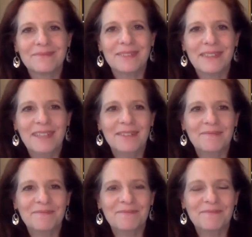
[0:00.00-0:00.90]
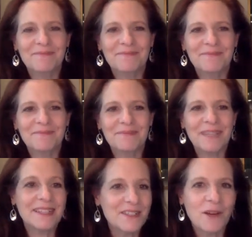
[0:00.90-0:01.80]
Yeah, I
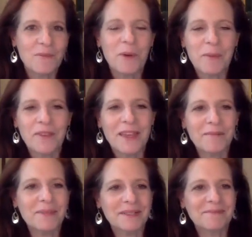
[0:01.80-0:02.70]
can talk more about that. But.